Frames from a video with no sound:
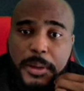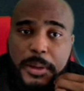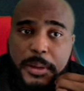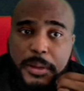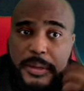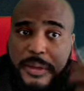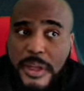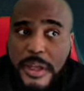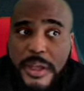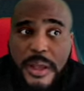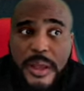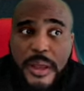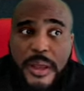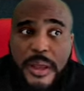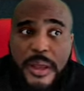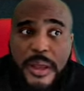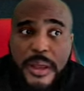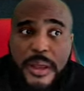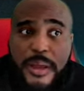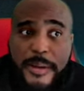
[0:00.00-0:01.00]
ta-da.
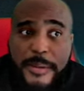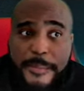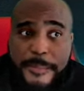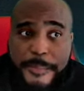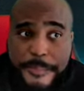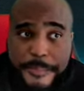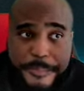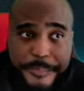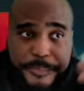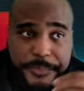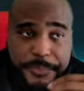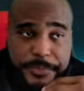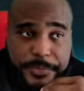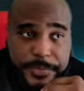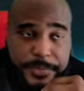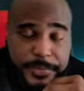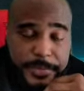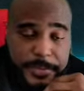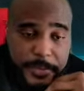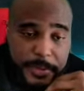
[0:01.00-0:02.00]

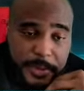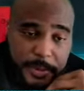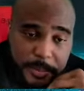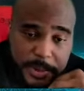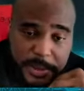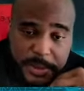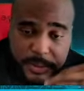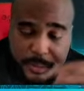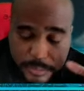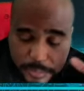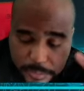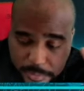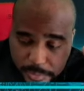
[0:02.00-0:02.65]
But